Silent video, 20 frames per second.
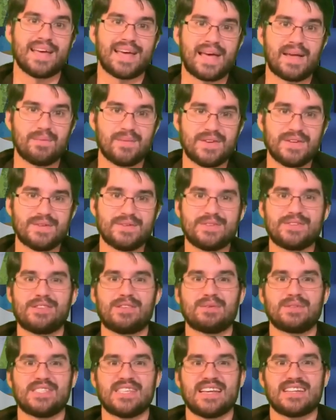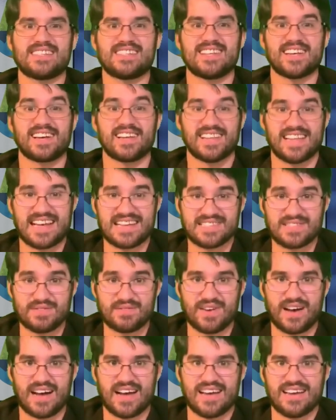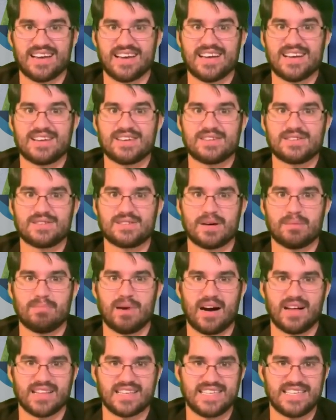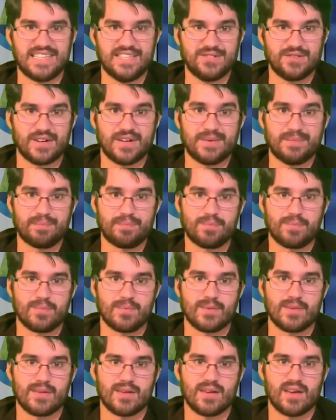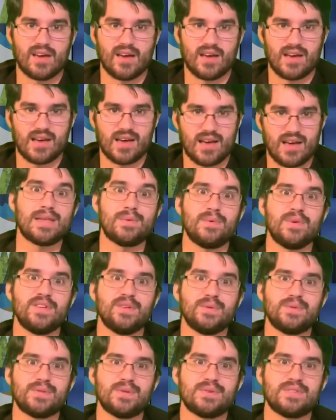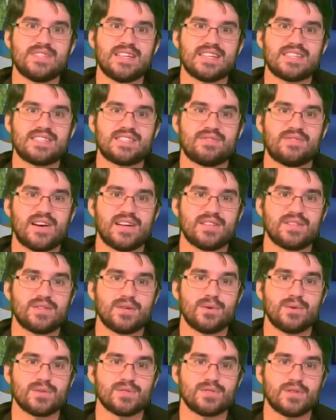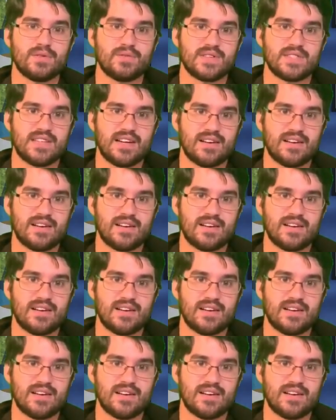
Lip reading: and we used those nets to classify some polyhedra. And then we used those nets to find the total surface